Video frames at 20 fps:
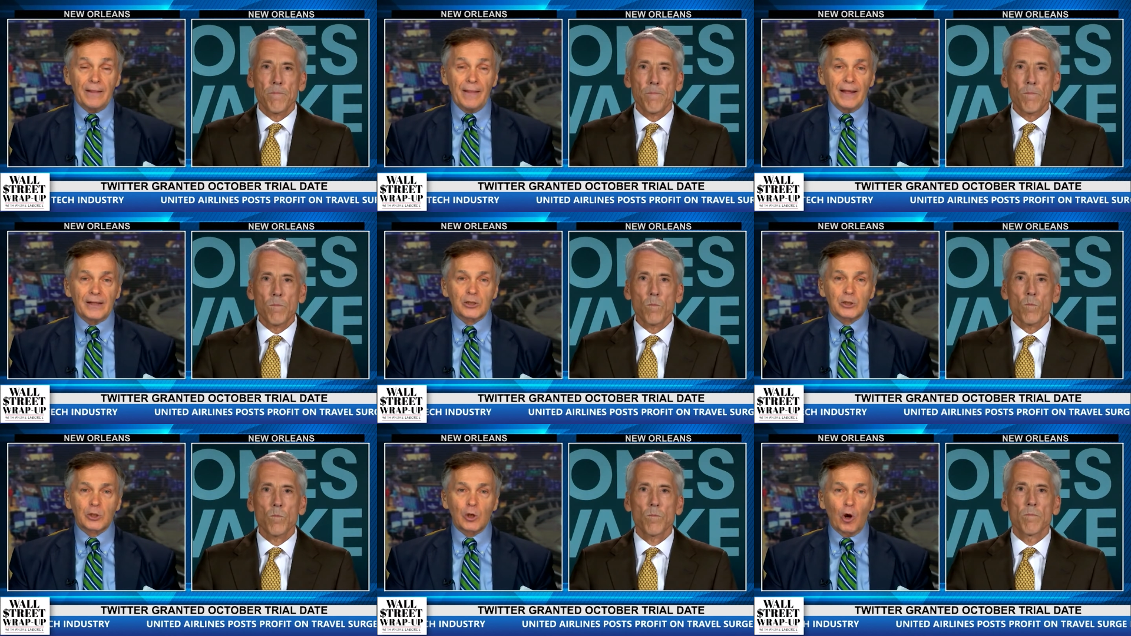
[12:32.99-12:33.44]
Speaker 1: in
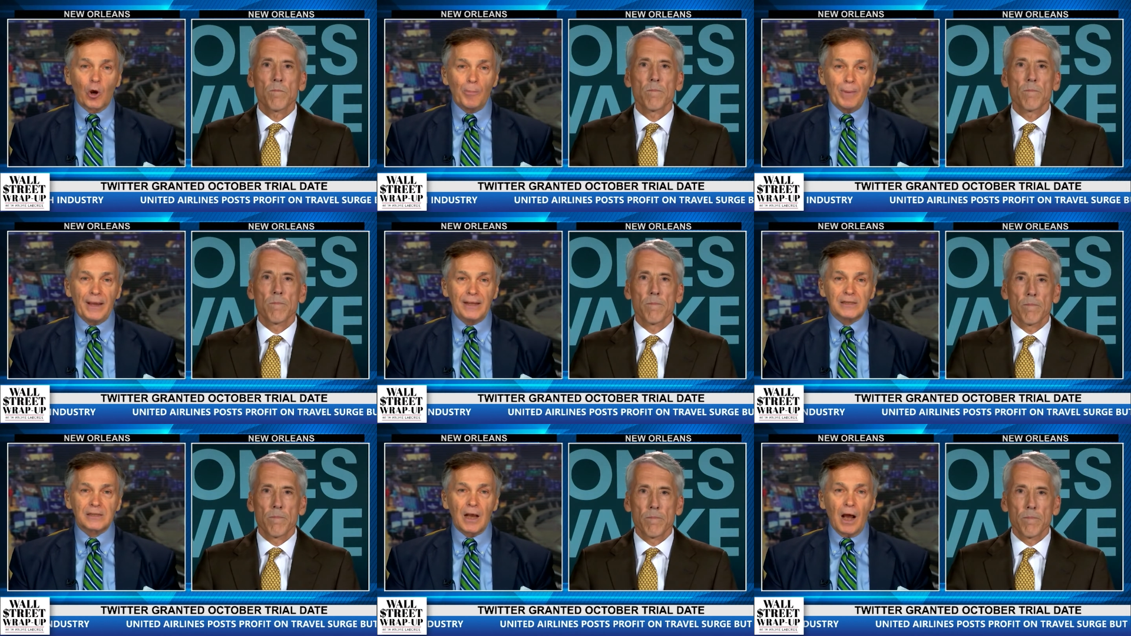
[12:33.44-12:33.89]
that
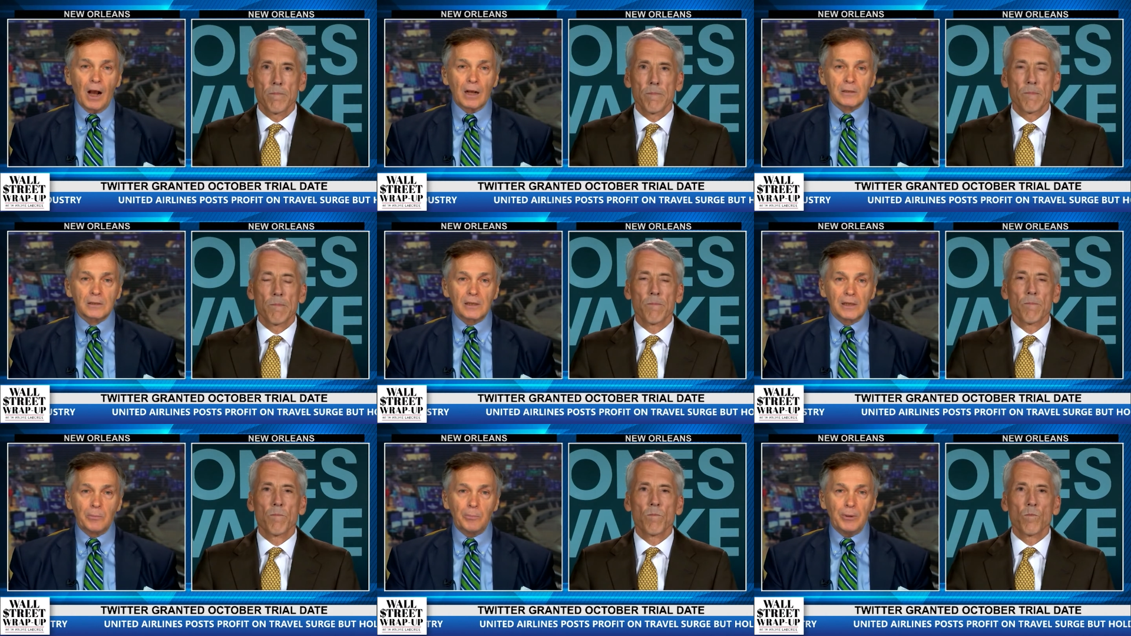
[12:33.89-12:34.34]
Sarbanes
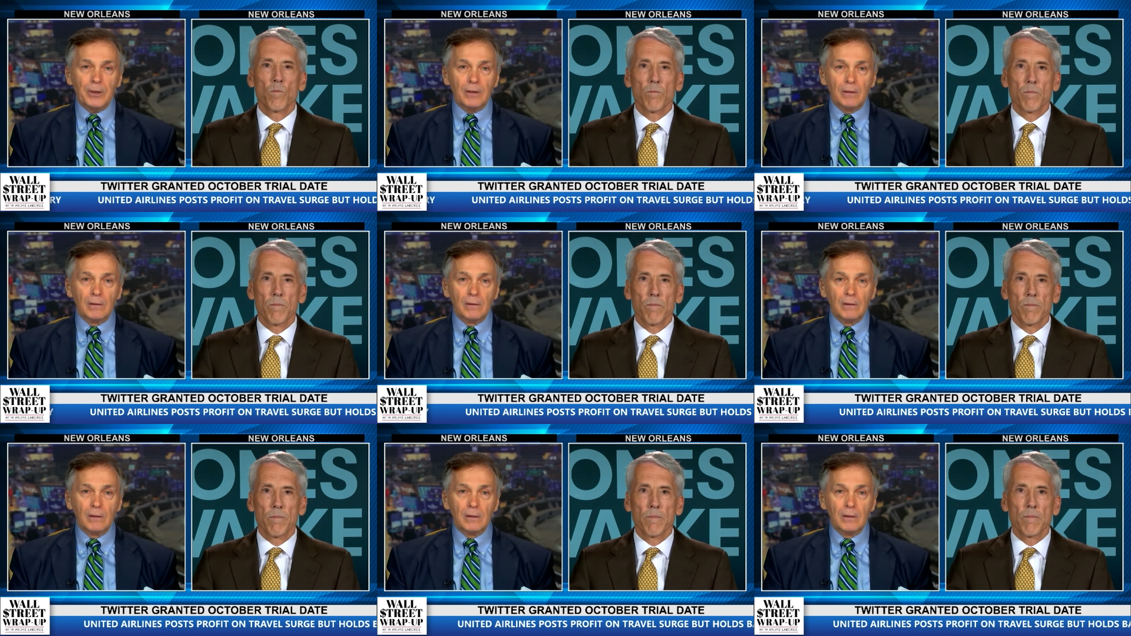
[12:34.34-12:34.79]
Oxley
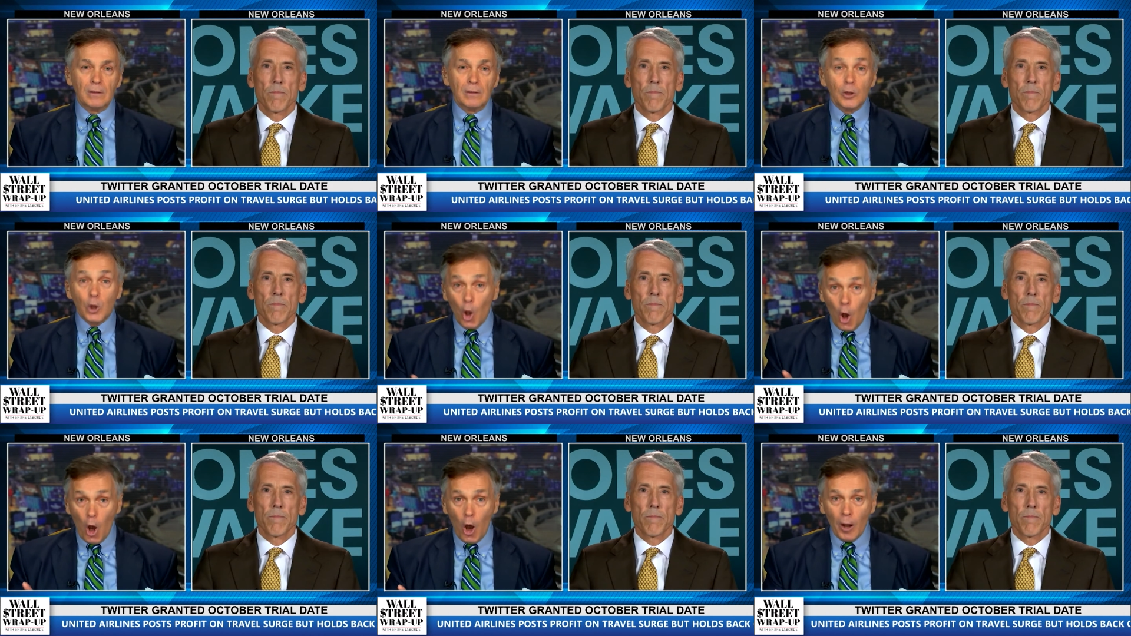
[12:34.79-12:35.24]
bill
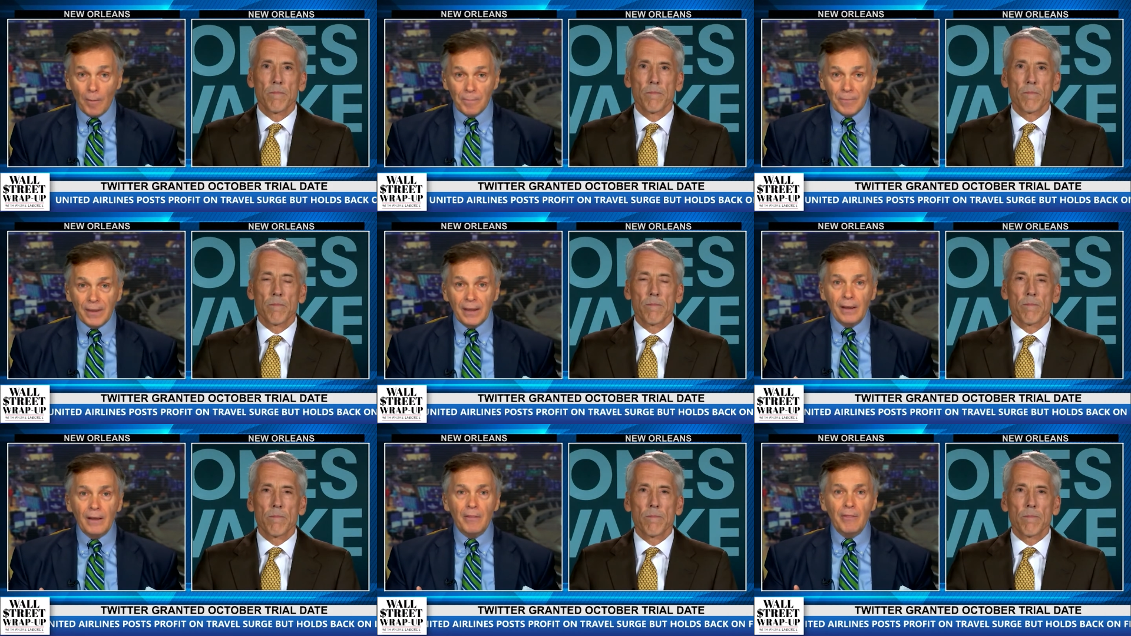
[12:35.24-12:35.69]
law
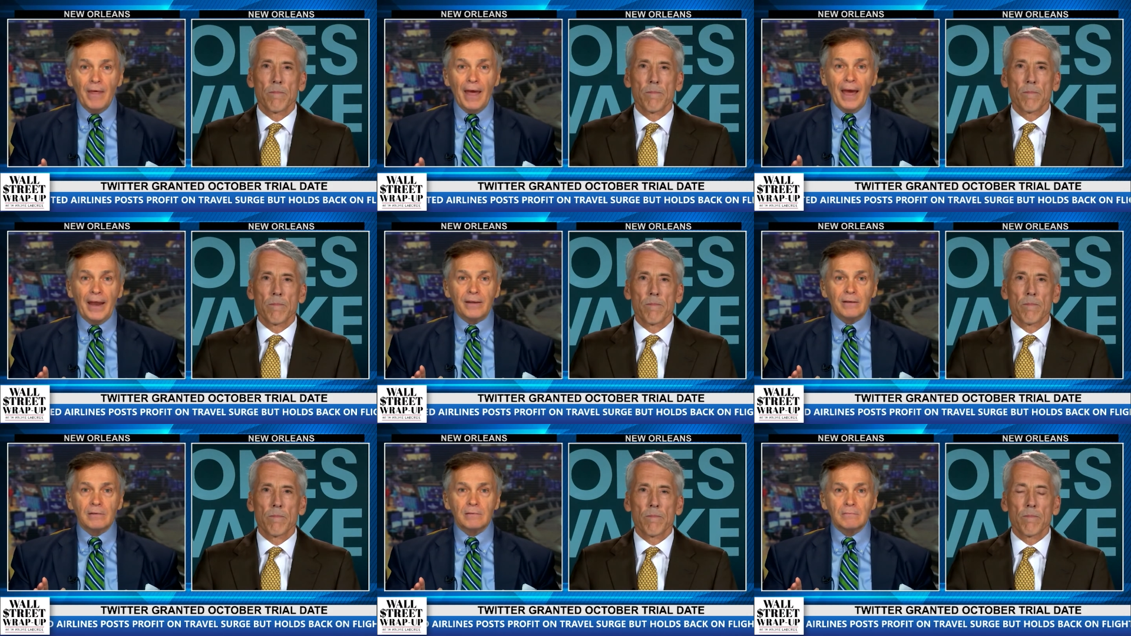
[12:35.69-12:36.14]

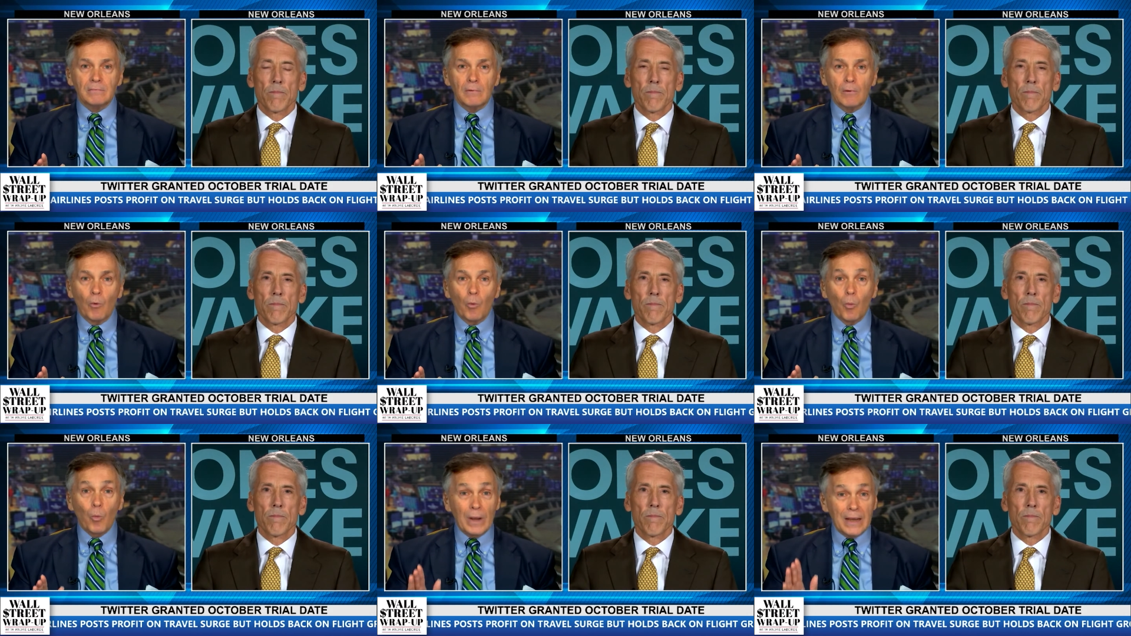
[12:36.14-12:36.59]
that
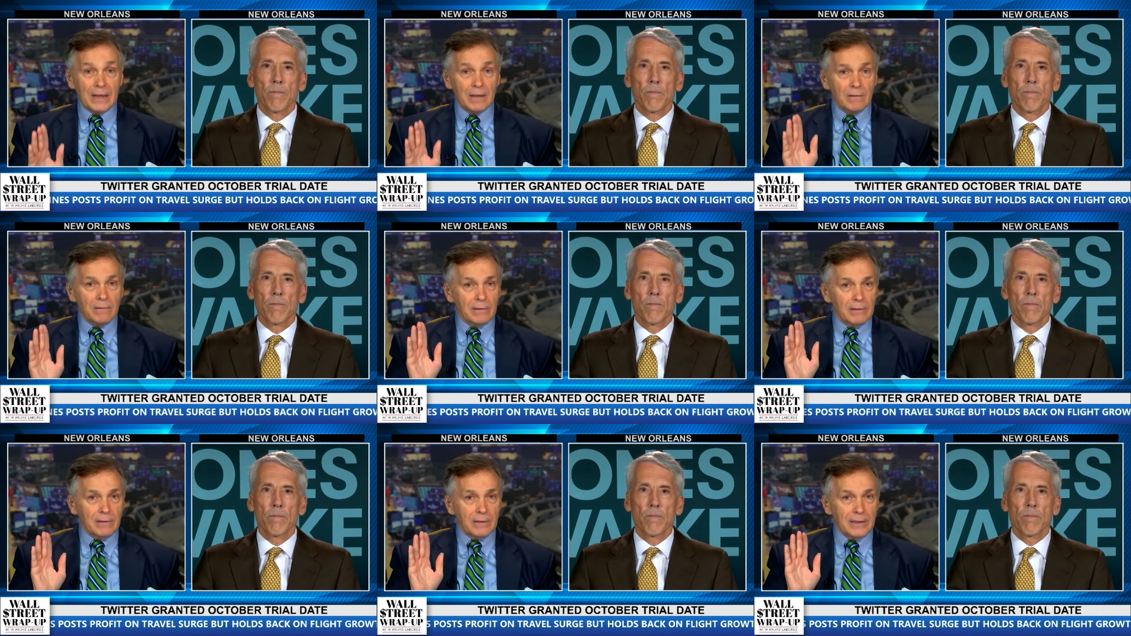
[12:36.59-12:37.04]
we